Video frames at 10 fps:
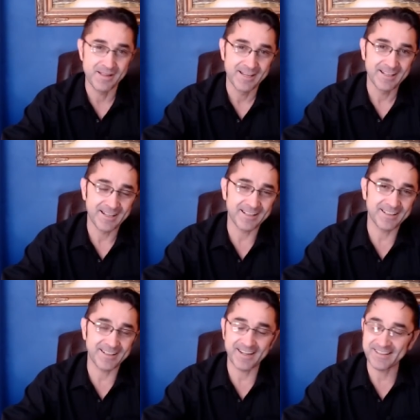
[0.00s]

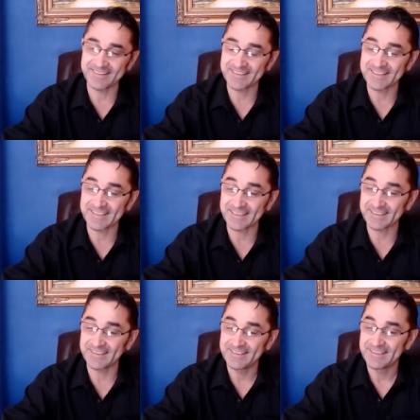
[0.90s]
I
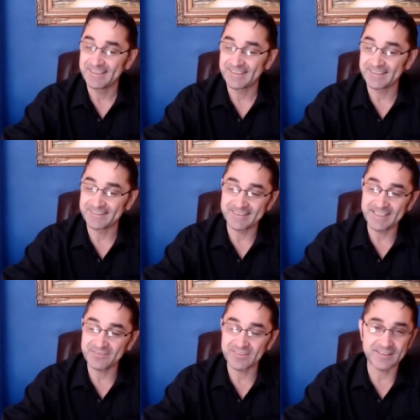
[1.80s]
think
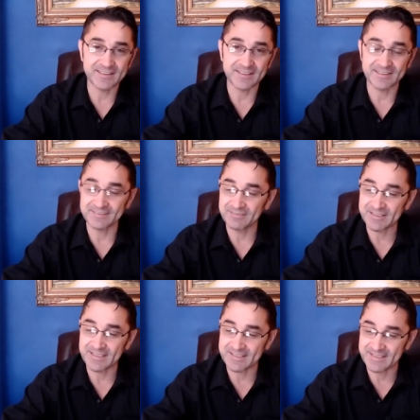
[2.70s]
even, uh, what's
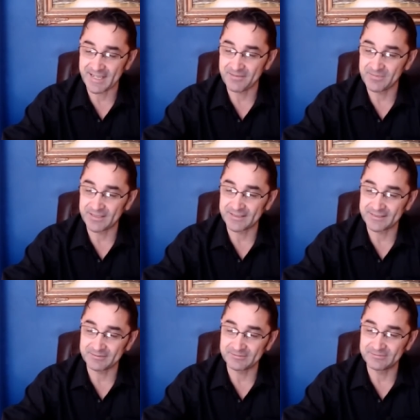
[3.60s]
his name,
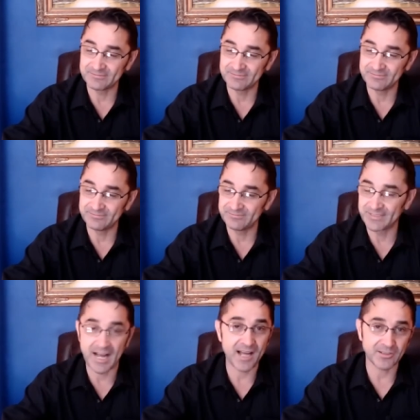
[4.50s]
uh,
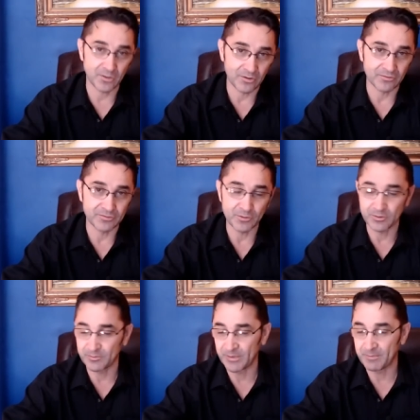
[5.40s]
Adolf
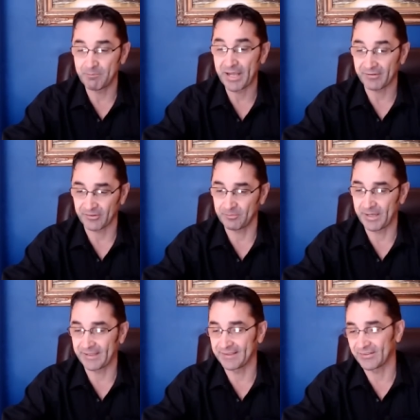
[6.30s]
would be embarrassed
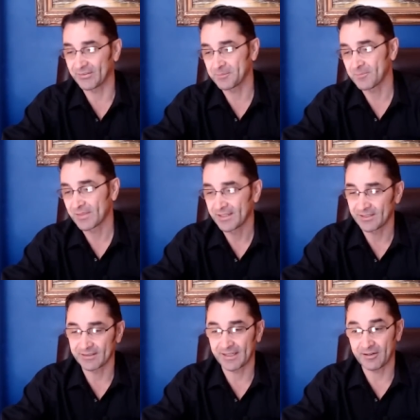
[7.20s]
by this. He's
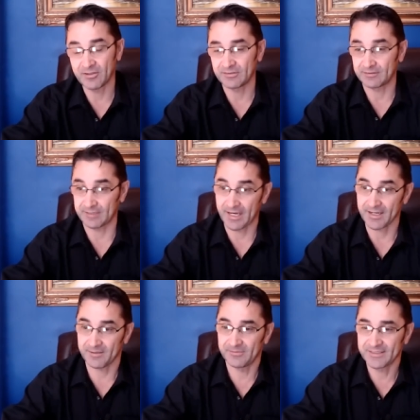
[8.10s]
like, oh,
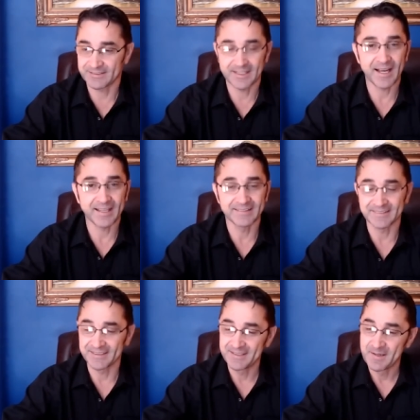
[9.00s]
damn, these guys.
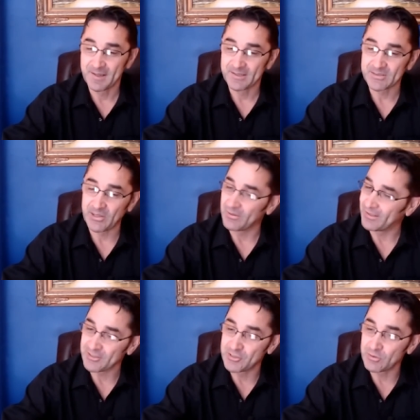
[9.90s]
So,
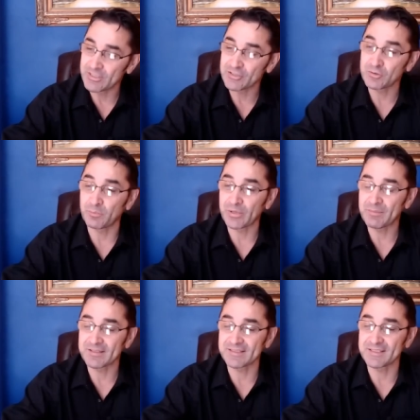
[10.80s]
a Jewish
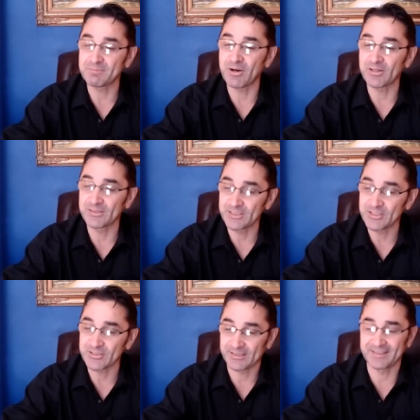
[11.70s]
supremacist politician.